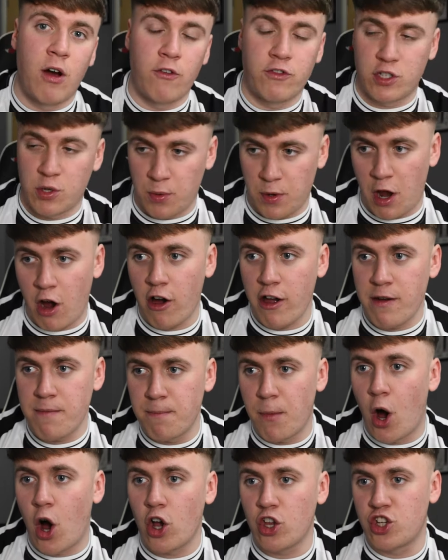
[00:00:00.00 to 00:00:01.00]
Obviously we are in
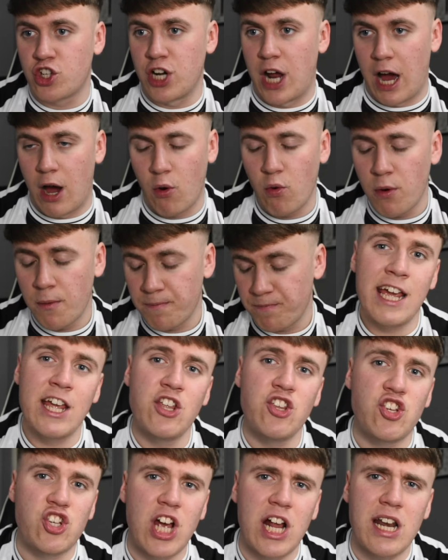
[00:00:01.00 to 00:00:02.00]
March now.
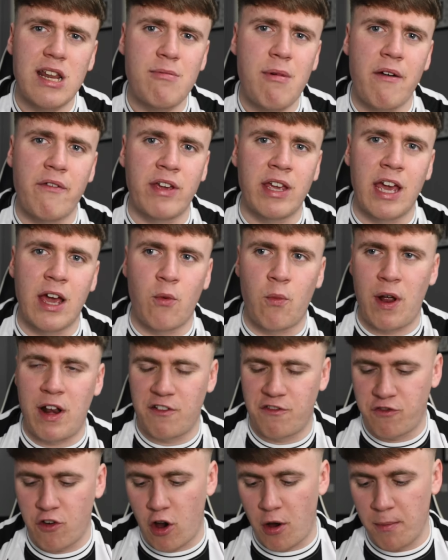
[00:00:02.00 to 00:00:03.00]
In January it
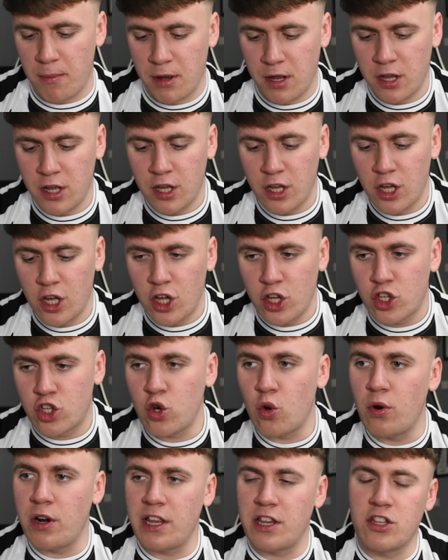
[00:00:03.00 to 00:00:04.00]
went from
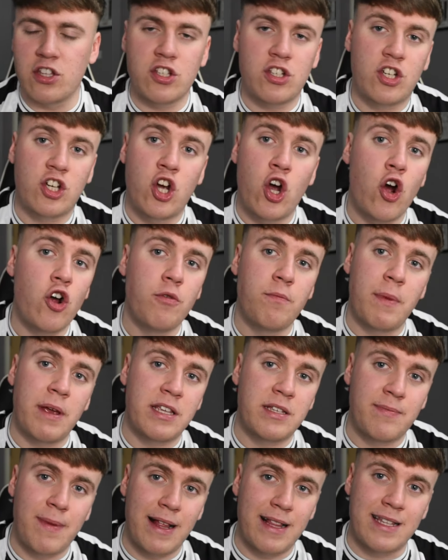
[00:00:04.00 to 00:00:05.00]
Joe Linton could
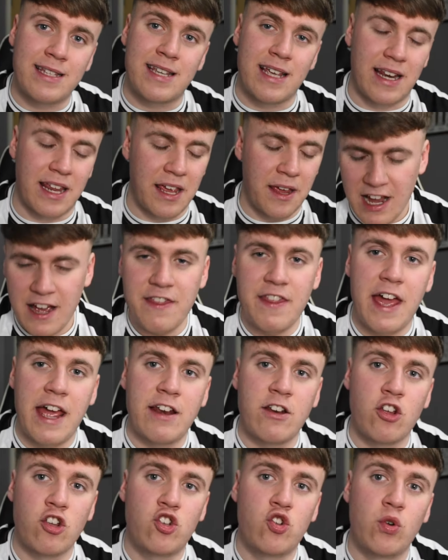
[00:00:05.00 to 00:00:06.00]
miss Man City, and
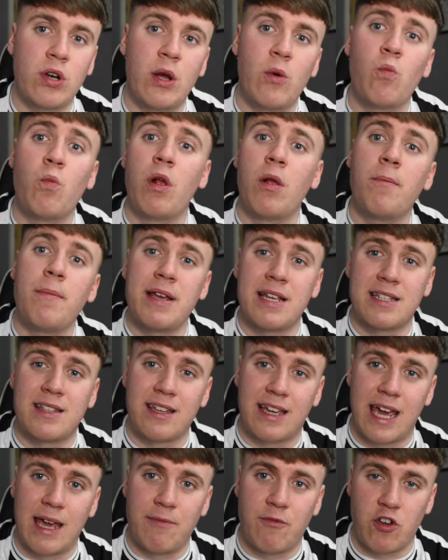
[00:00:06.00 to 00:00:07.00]
then Joe Linton will miss
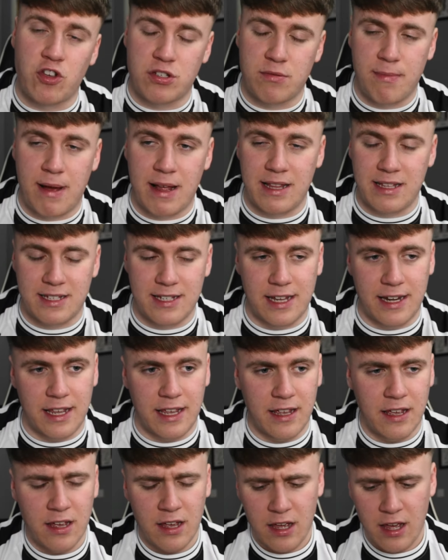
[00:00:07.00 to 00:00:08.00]
the game versus Man
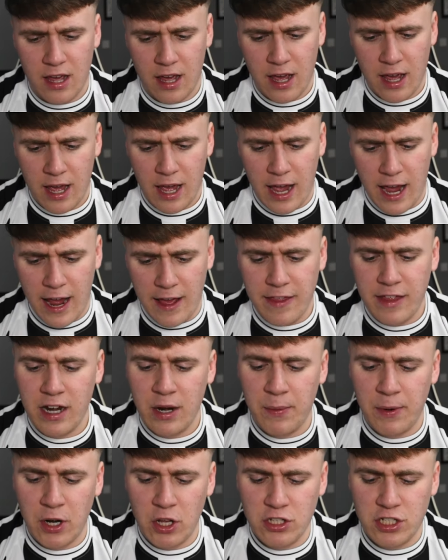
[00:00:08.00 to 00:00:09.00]
City. And then I
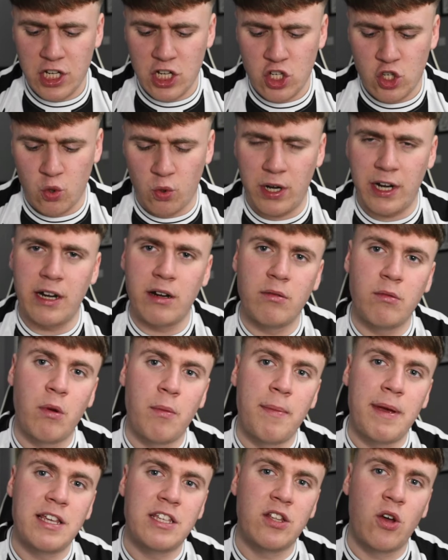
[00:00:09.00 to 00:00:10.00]
went on saying Joe Linton will
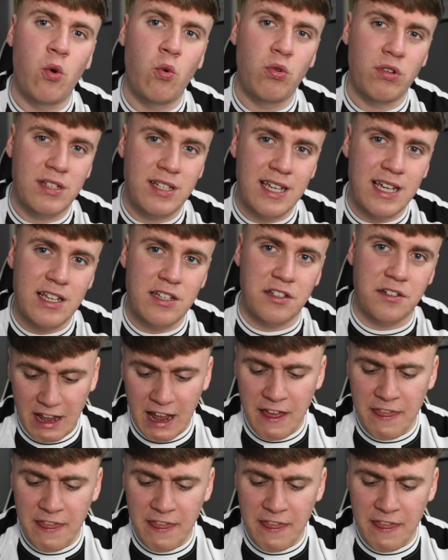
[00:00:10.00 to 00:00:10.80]
miss the whole season.